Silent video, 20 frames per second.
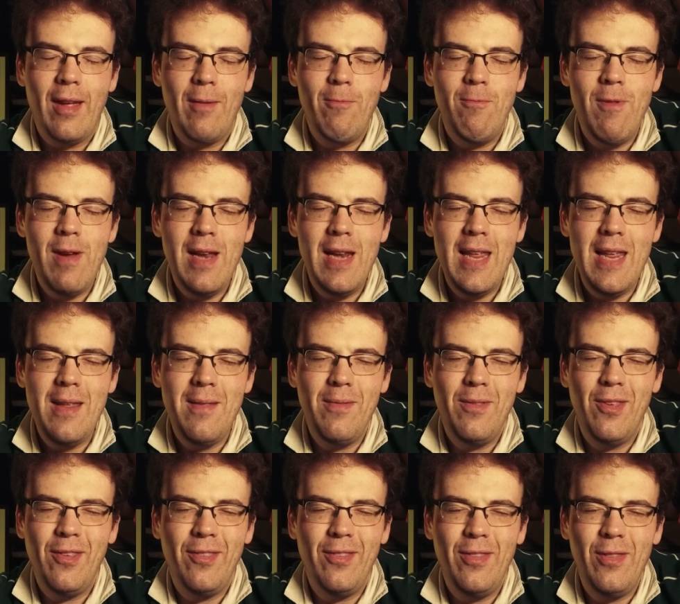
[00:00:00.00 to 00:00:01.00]
And really,
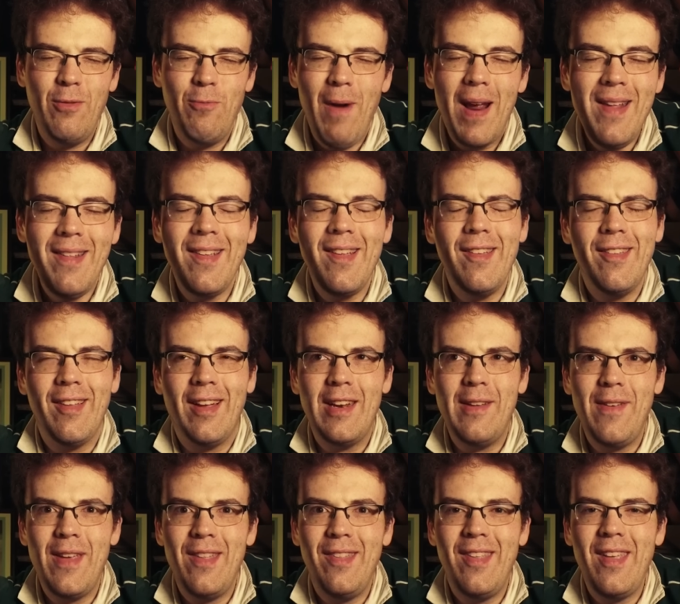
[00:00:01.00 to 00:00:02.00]
just the racing side
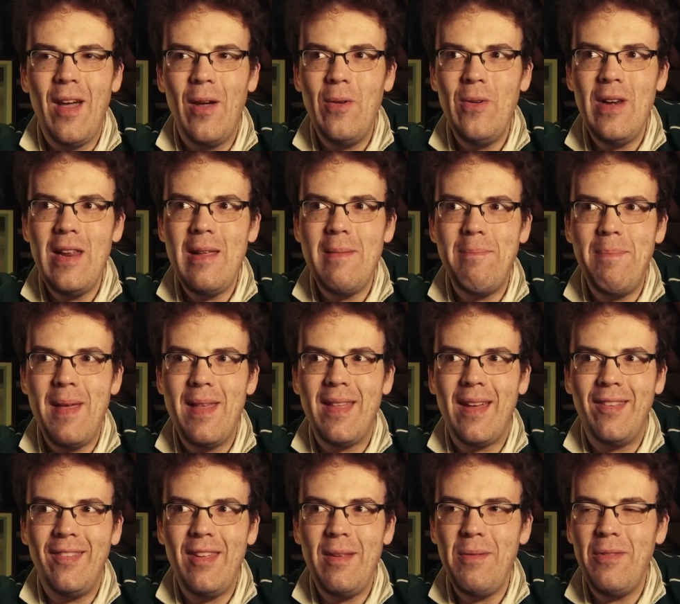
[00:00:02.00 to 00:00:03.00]
of it is the only bit
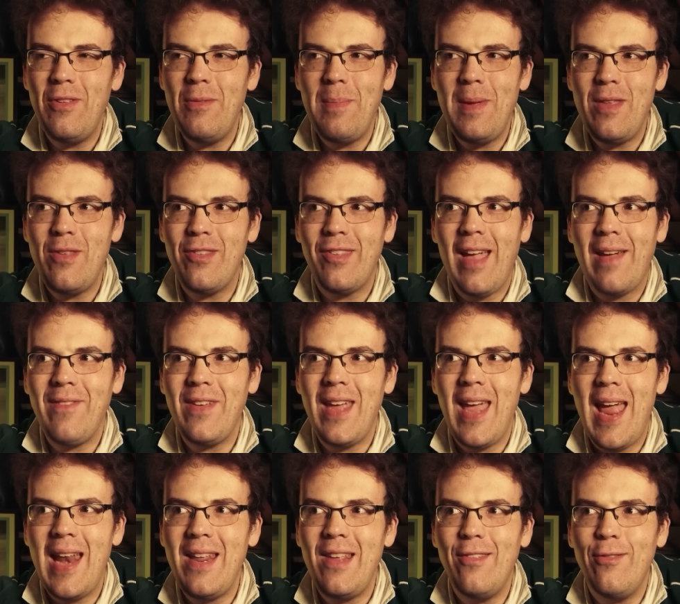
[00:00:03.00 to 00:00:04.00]
that seems to be just having
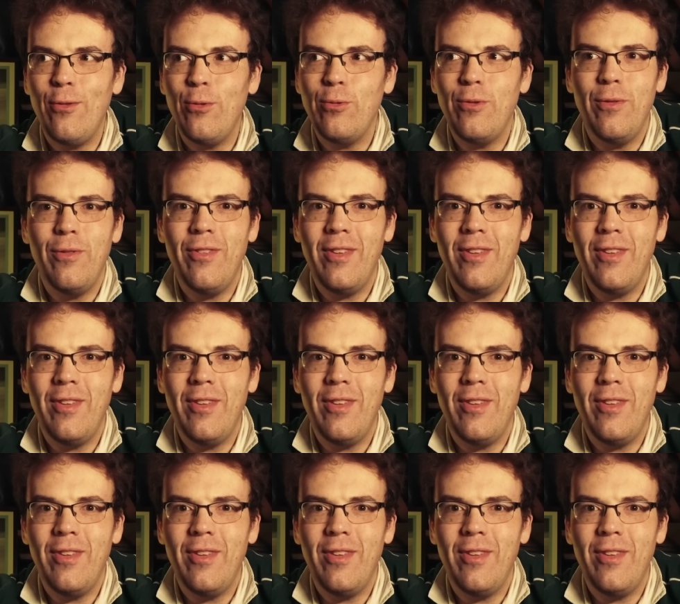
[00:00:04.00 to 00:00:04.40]
any sort of